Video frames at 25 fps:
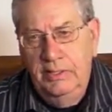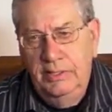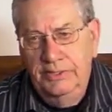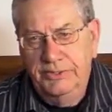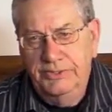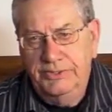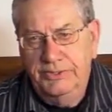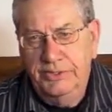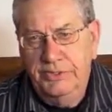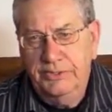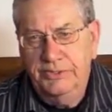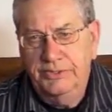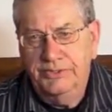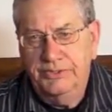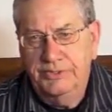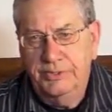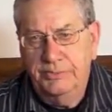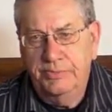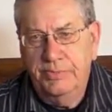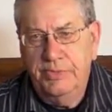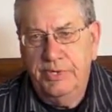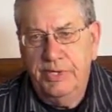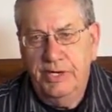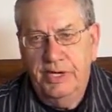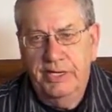Is there
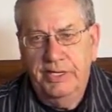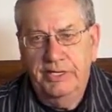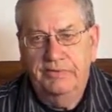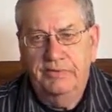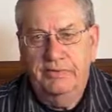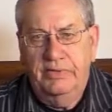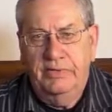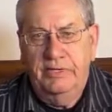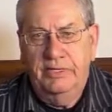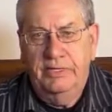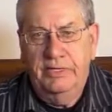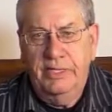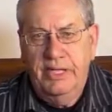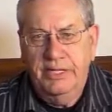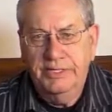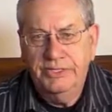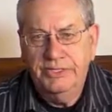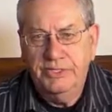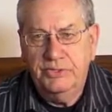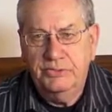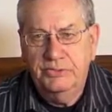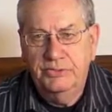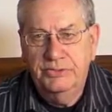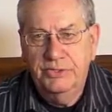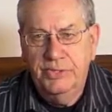some kind of a
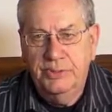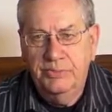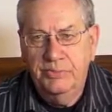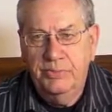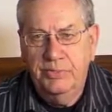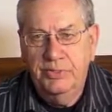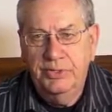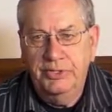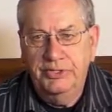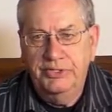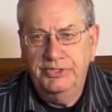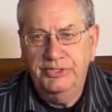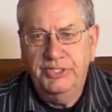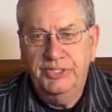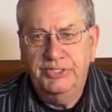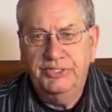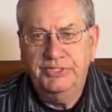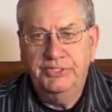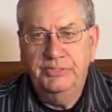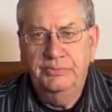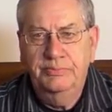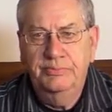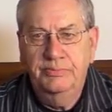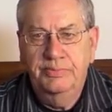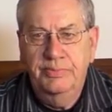logical numbering
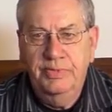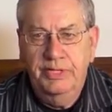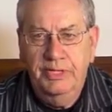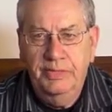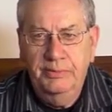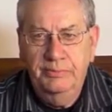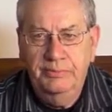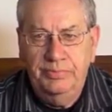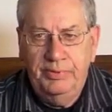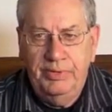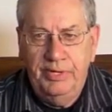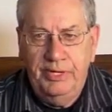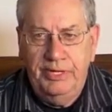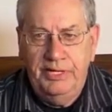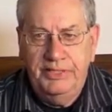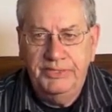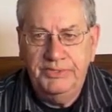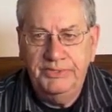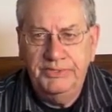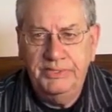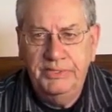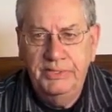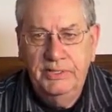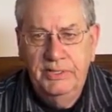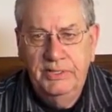system in
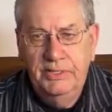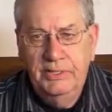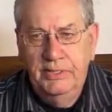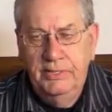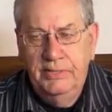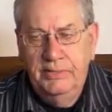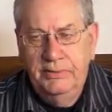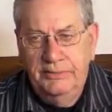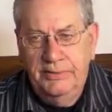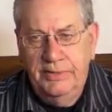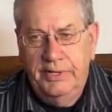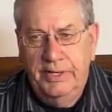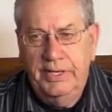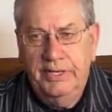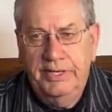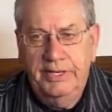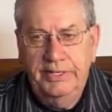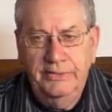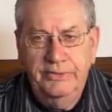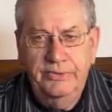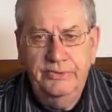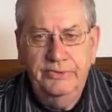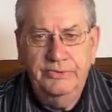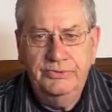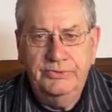place that I
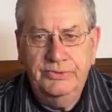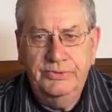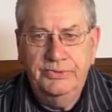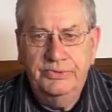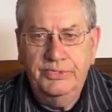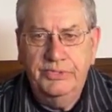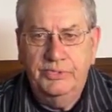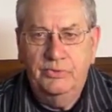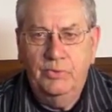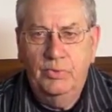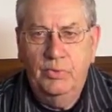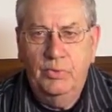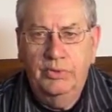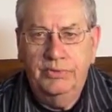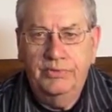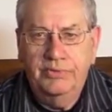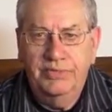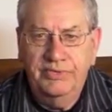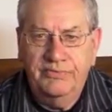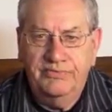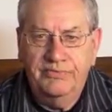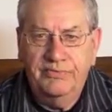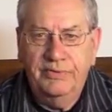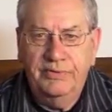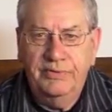can use to tell what
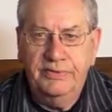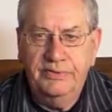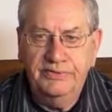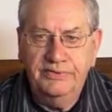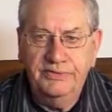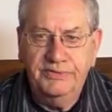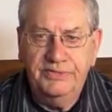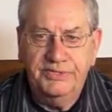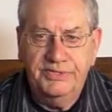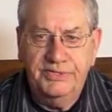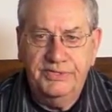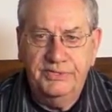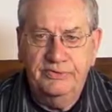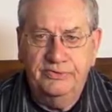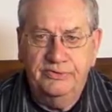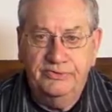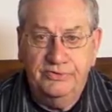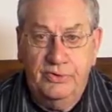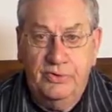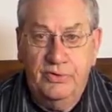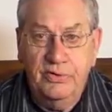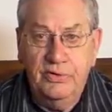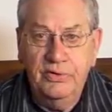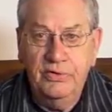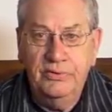different steels
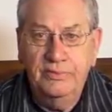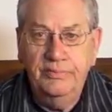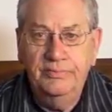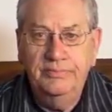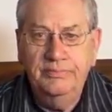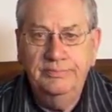are?